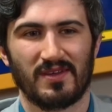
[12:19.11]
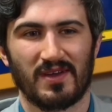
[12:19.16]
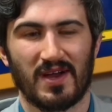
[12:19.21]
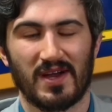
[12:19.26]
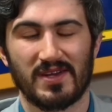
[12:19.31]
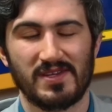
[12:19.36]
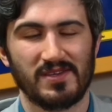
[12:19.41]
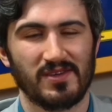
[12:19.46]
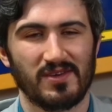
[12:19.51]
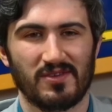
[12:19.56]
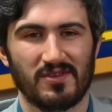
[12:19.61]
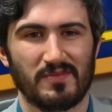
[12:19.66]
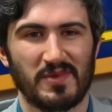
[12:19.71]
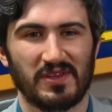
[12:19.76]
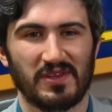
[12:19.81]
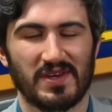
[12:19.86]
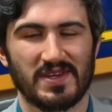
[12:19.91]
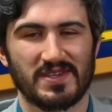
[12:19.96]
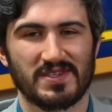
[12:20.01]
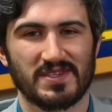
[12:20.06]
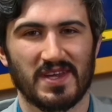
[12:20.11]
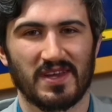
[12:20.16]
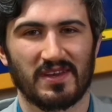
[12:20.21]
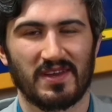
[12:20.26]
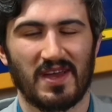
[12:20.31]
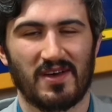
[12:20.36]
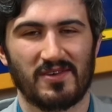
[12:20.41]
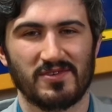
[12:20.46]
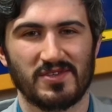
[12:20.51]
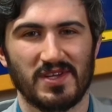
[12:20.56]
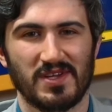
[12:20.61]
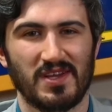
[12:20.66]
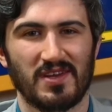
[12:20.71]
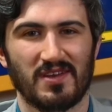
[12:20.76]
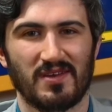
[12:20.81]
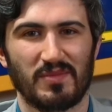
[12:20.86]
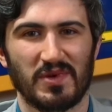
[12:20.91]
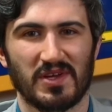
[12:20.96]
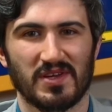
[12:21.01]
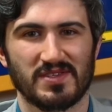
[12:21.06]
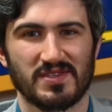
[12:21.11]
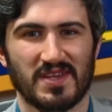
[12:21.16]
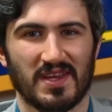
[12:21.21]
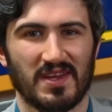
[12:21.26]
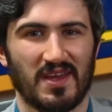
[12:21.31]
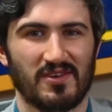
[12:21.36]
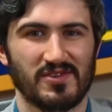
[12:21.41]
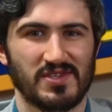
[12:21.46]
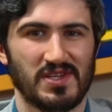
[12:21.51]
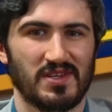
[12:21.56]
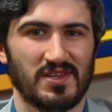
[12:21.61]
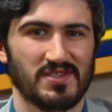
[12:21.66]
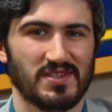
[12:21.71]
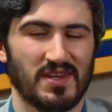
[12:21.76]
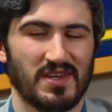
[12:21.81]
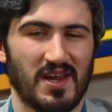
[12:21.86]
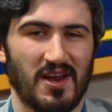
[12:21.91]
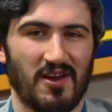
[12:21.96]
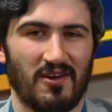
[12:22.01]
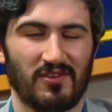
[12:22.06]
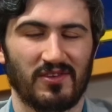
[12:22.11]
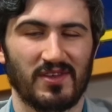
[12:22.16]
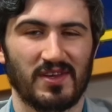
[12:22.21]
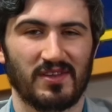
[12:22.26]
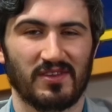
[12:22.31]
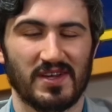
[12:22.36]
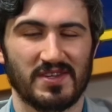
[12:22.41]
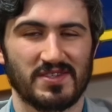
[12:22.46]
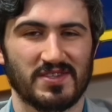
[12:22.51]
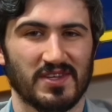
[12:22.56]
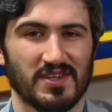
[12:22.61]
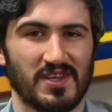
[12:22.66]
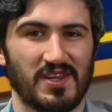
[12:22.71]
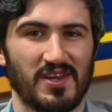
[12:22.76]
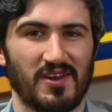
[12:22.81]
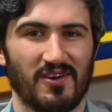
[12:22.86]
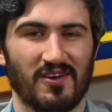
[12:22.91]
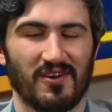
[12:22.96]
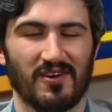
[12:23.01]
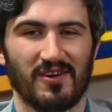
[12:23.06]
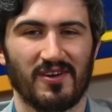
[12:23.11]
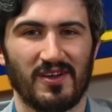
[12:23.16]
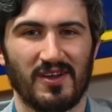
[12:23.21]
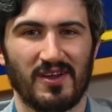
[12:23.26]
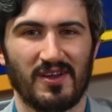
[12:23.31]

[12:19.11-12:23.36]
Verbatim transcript: Ideally, there'd be less technology in it because technology is inherently less secure,